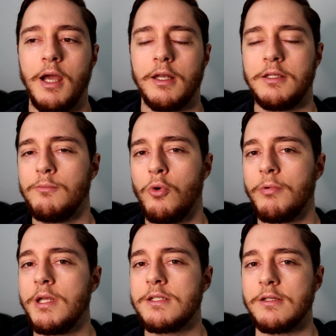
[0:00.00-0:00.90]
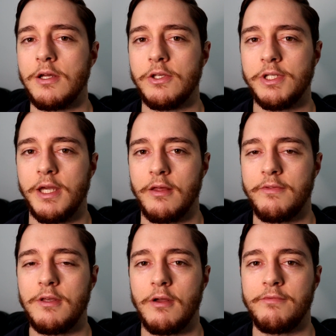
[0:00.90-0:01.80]
And I did more research, and I
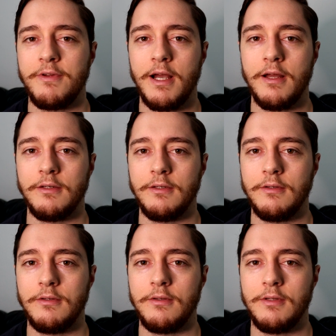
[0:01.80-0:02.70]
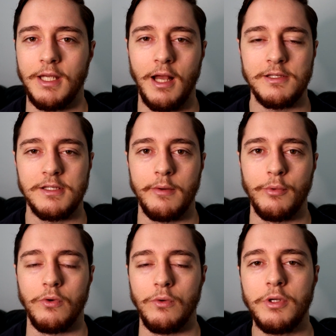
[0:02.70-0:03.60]
think I found the answer that
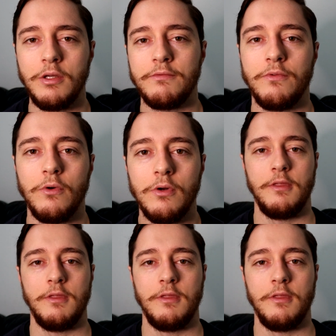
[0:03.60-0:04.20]
we're all looking for.